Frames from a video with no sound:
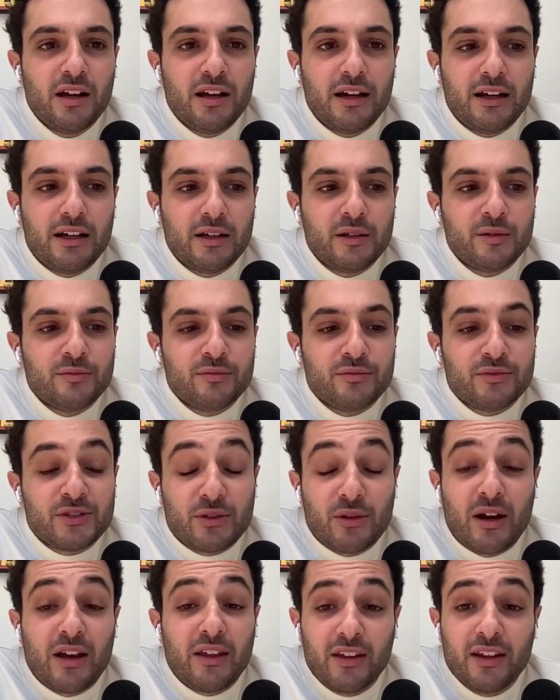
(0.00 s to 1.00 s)

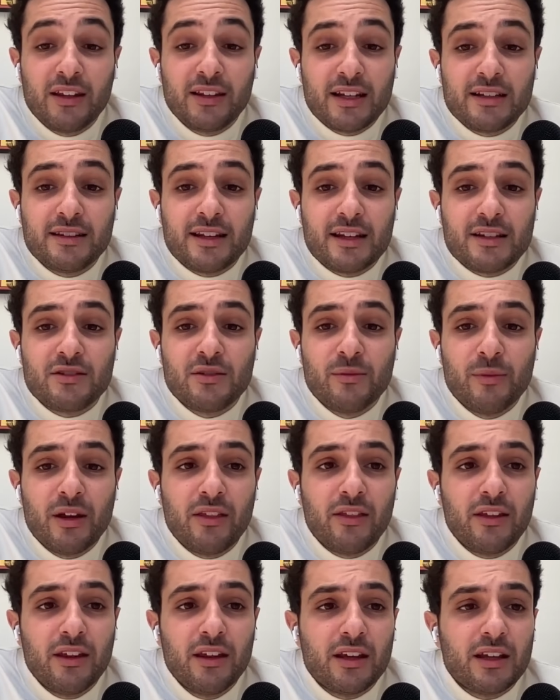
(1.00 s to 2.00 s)
So I think that that's the
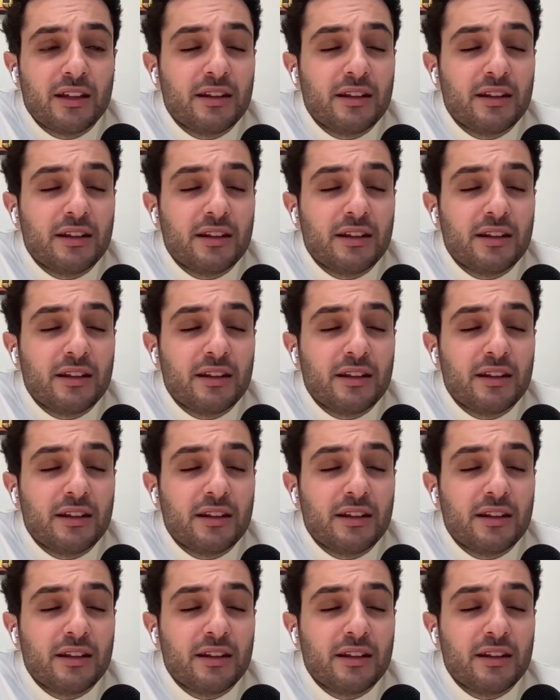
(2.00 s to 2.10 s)
main thing.